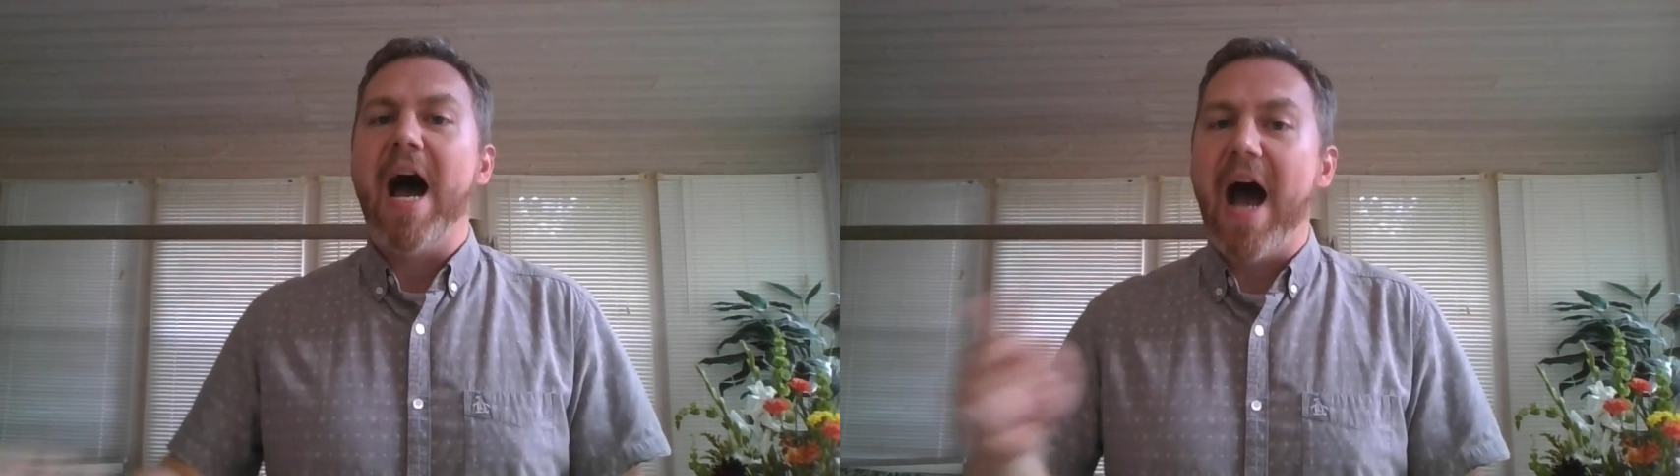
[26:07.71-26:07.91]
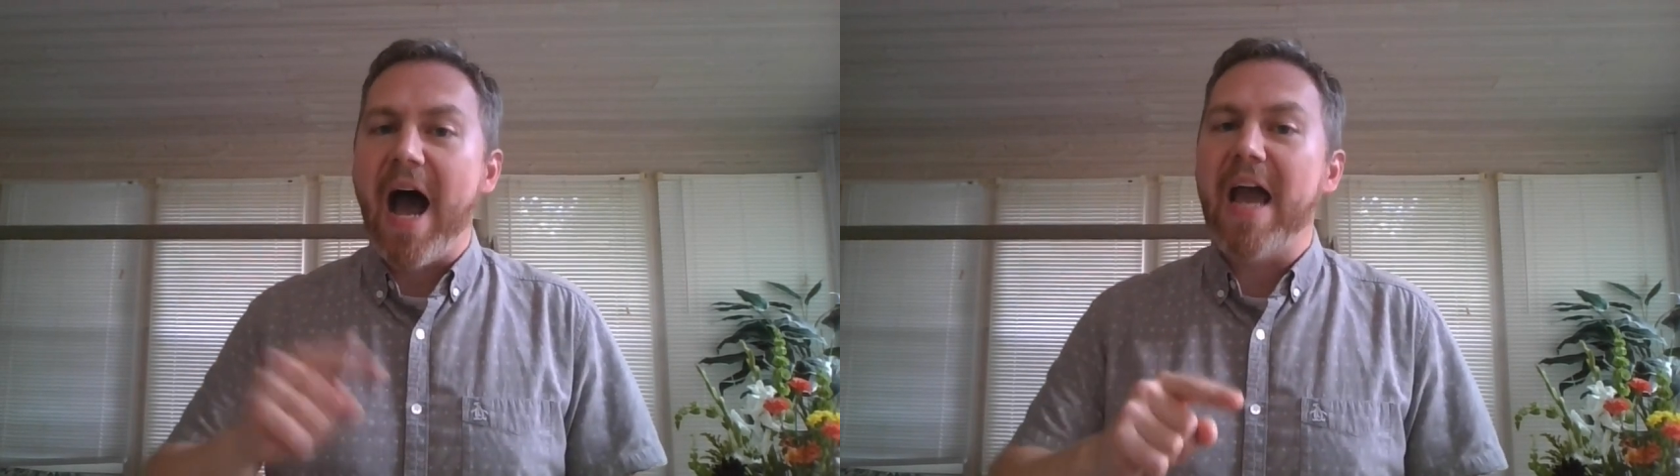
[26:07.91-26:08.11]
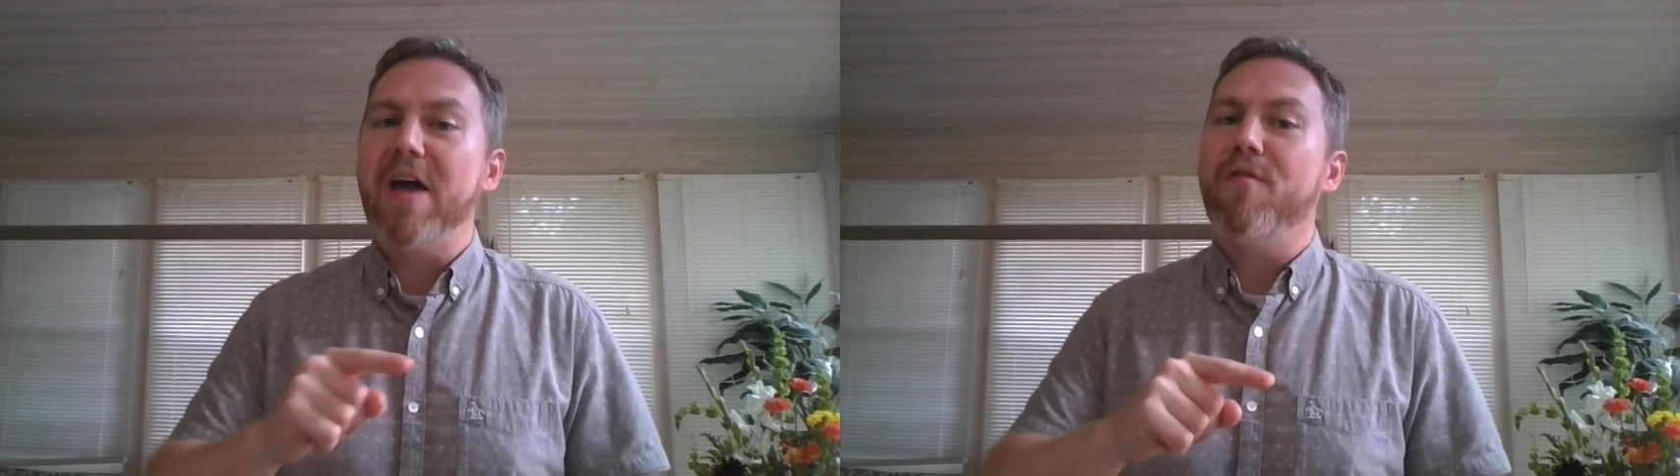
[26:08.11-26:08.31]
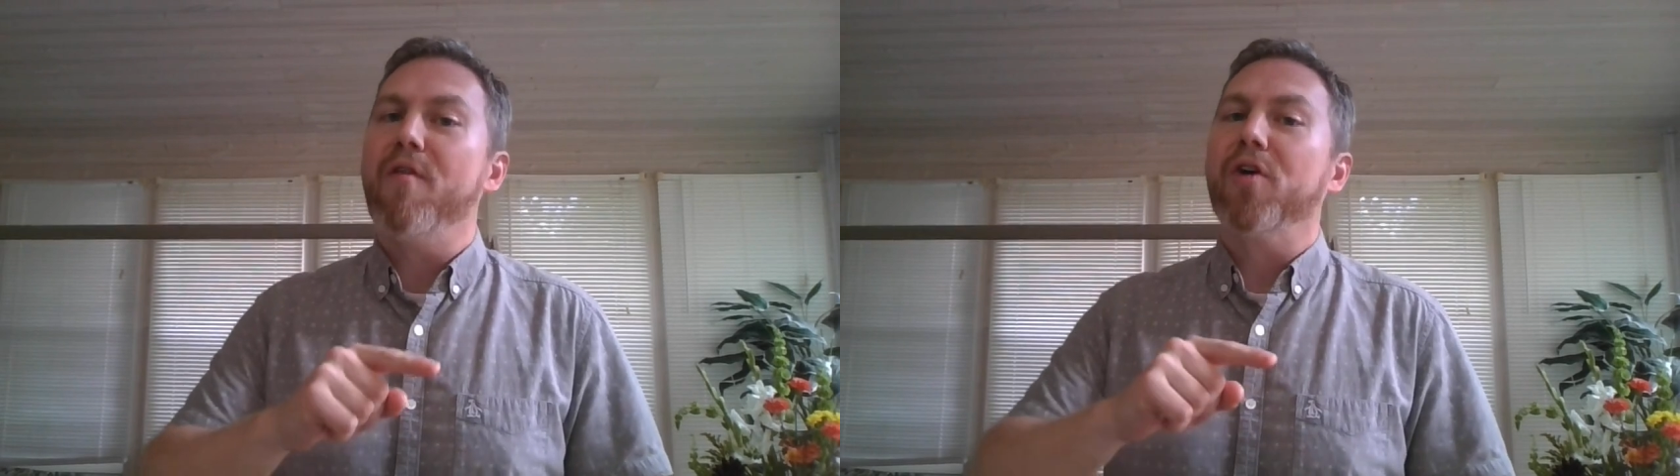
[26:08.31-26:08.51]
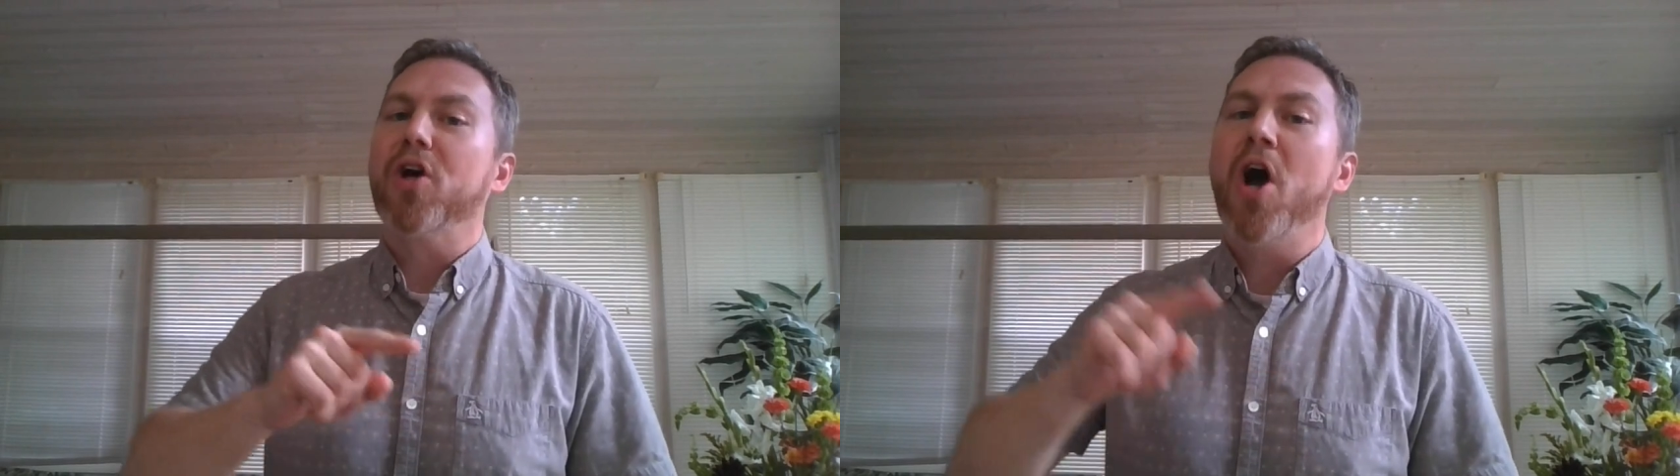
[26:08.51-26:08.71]
I have
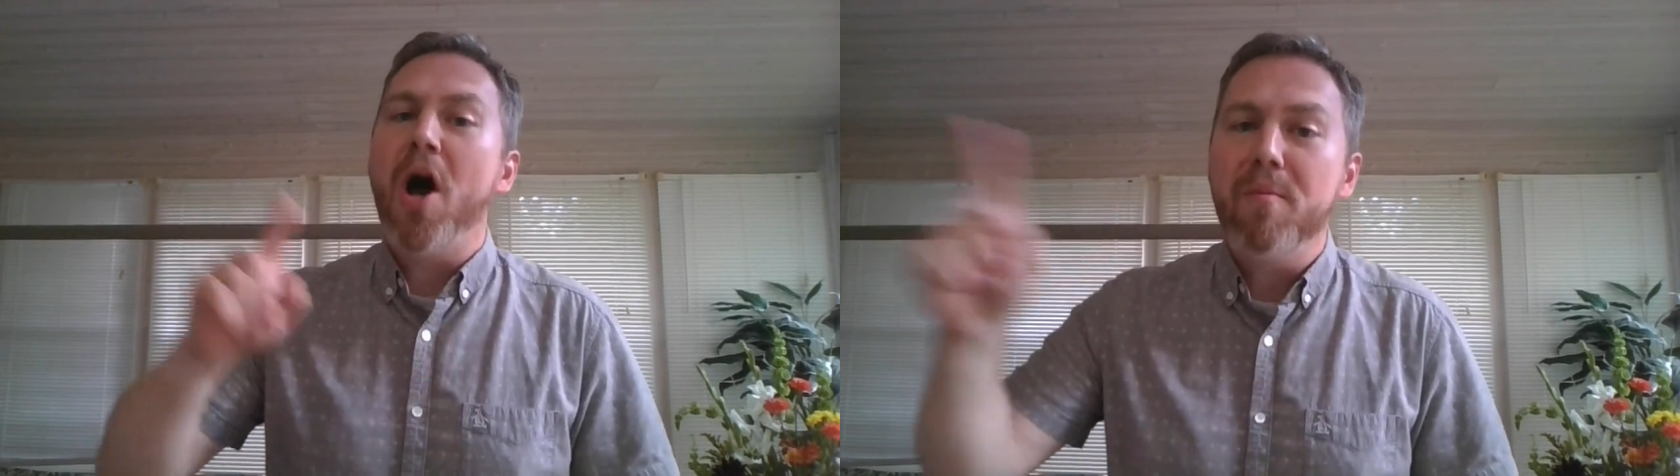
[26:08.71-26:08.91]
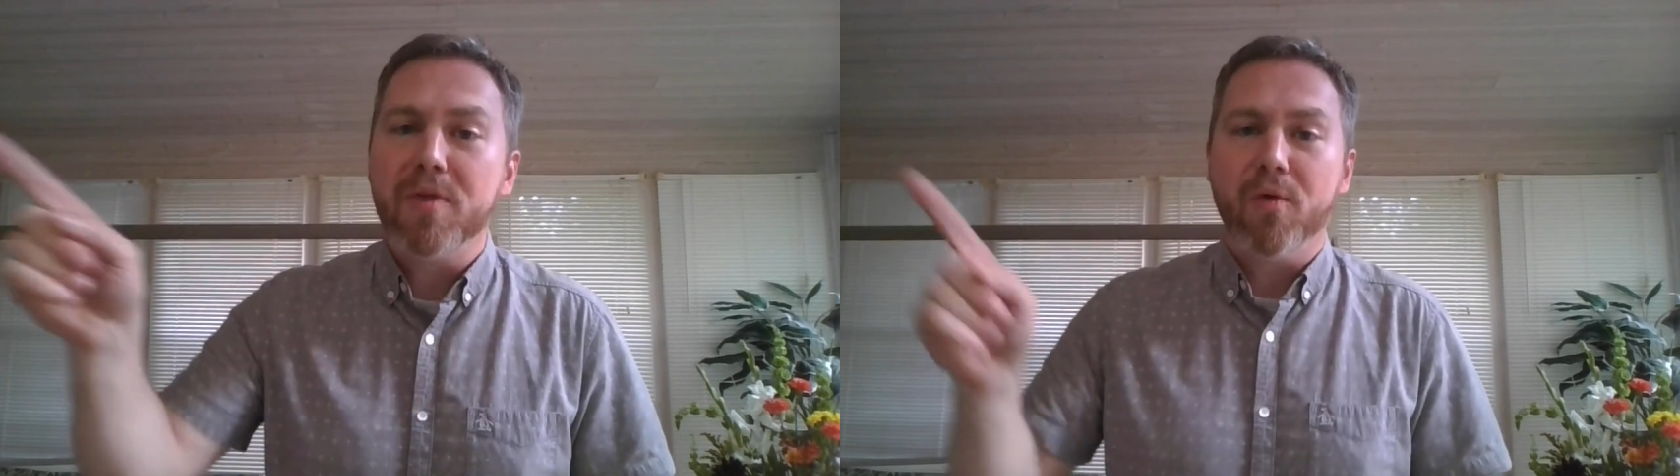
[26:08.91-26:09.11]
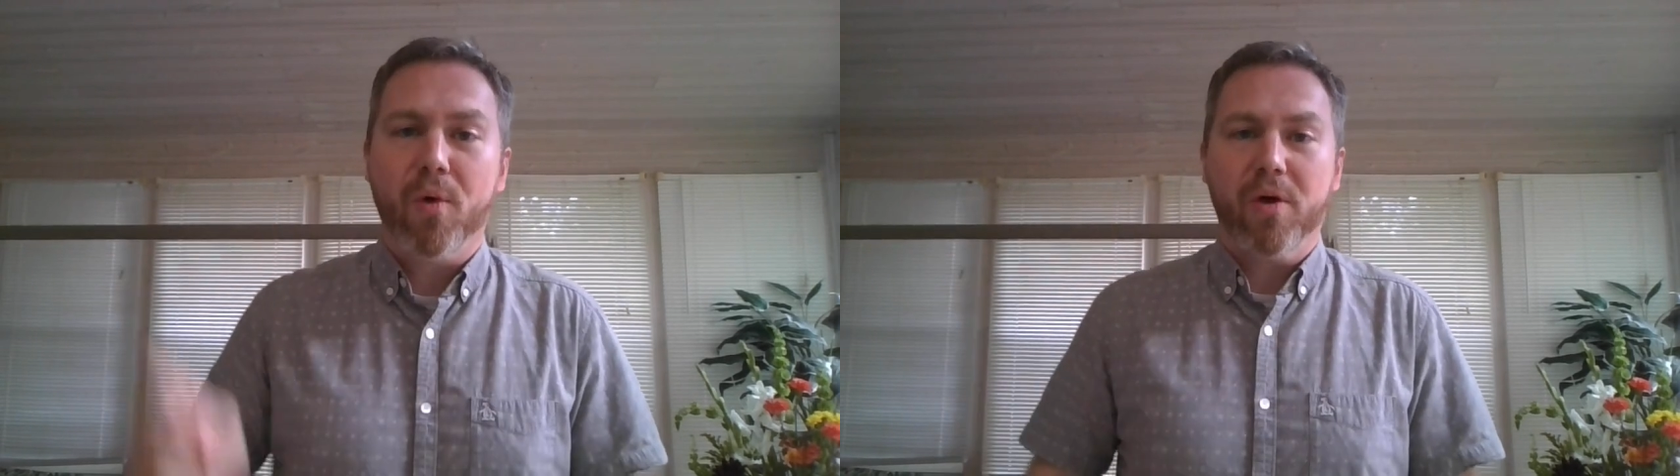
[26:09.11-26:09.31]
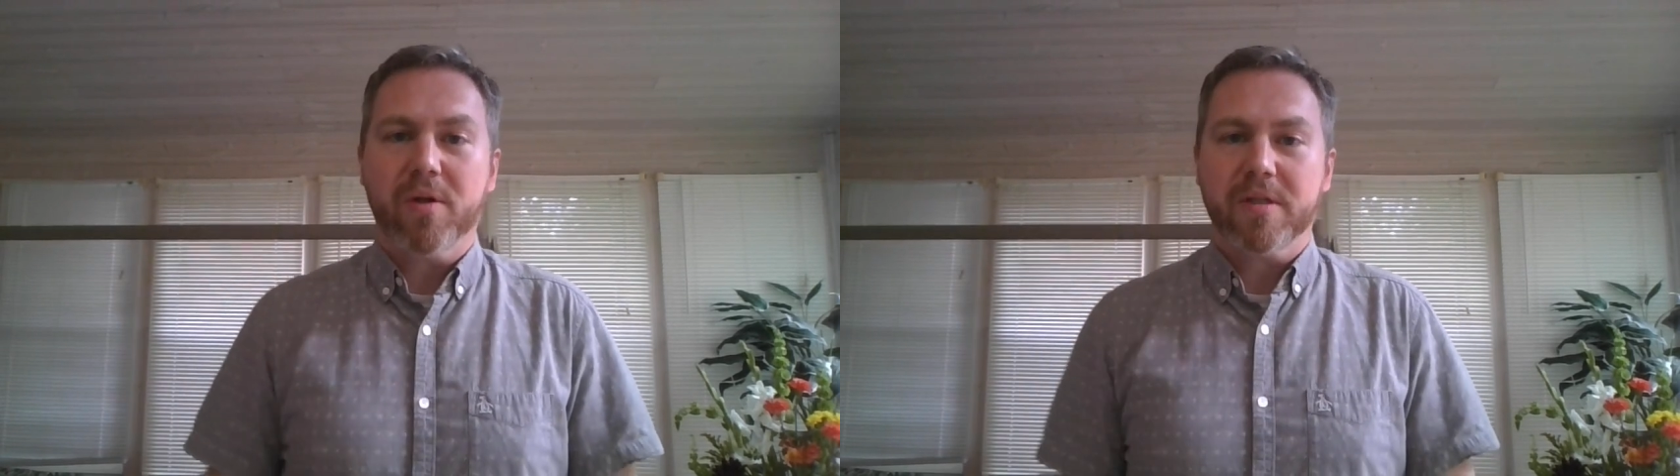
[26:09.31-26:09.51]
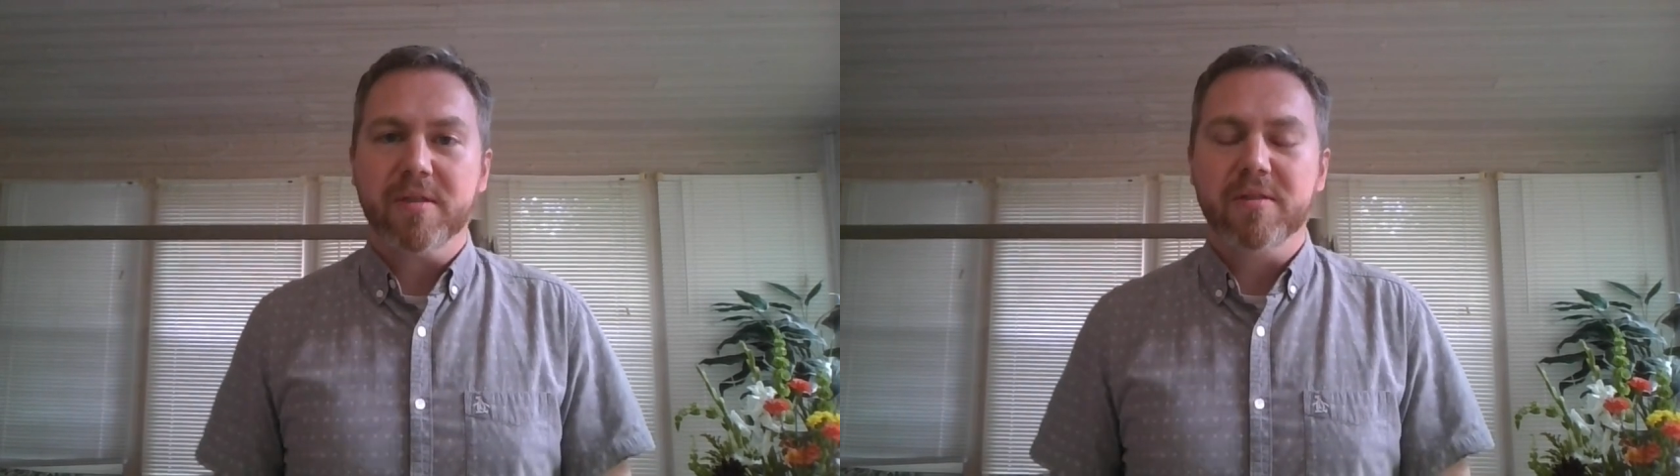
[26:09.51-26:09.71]
overcome the world.